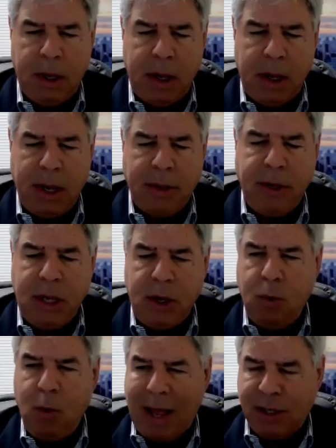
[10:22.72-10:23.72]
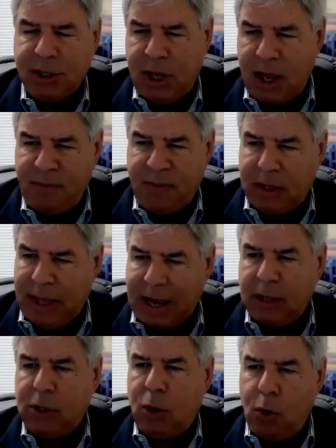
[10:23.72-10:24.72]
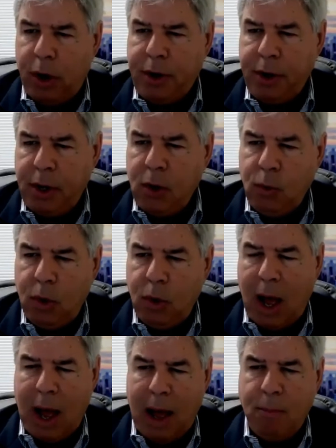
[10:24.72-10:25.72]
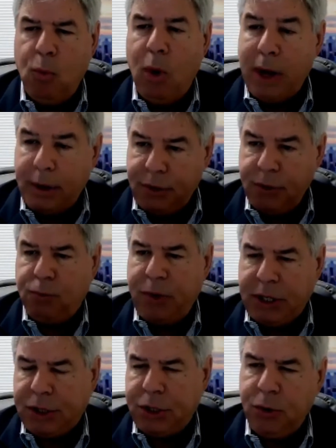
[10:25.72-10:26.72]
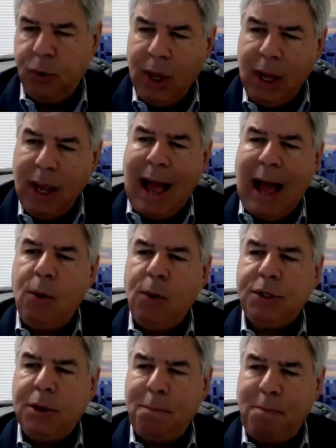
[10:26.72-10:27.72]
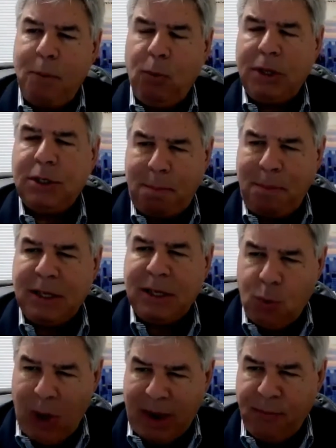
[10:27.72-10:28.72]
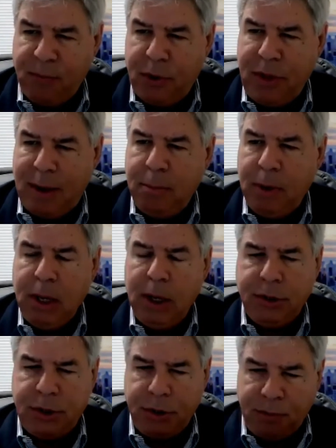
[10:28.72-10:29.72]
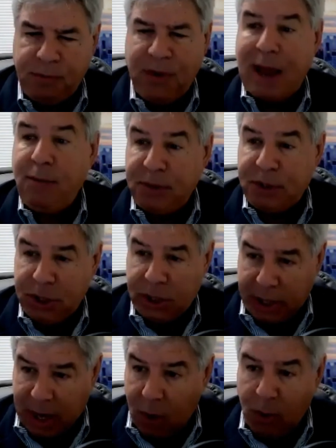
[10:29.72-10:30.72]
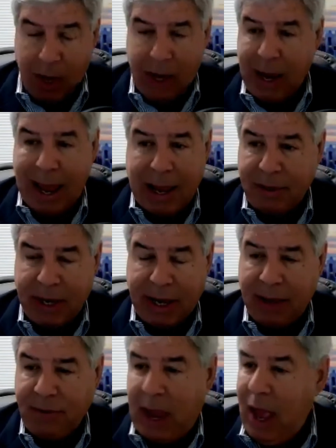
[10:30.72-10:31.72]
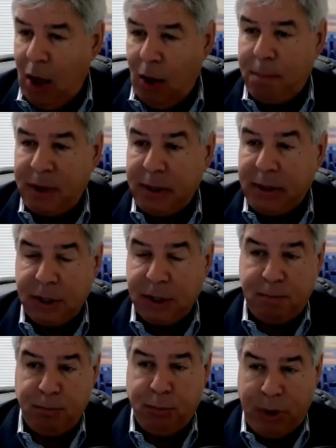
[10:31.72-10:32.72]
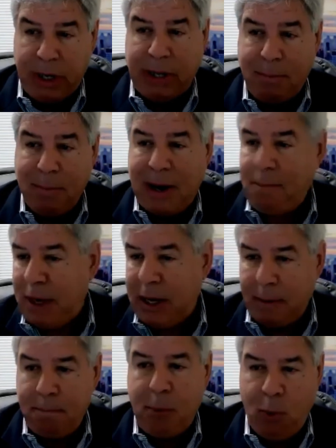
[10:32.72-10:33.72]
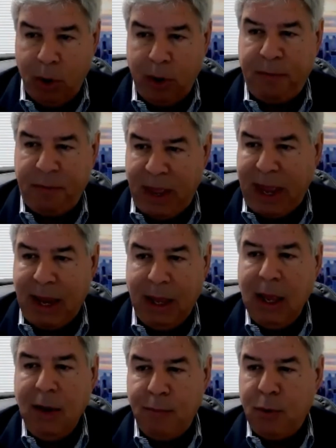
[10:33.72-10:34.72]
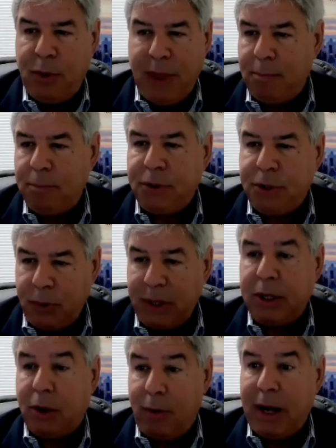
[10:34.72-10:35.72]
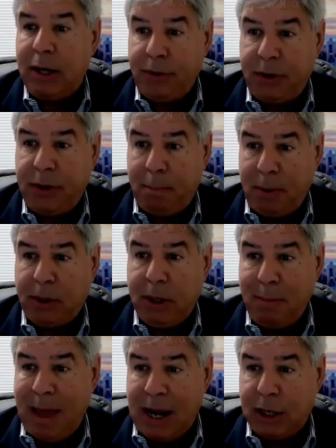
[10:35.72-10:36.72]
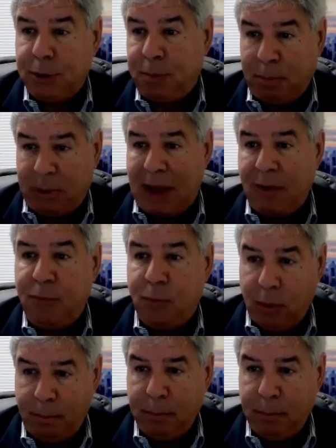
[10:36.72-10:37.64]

in the U S, if a landlord um, wanted to reach you, how is the, what's the best way for them to find Facilio and to get the help that this really might be an important thing for them to integrate into their building management platform?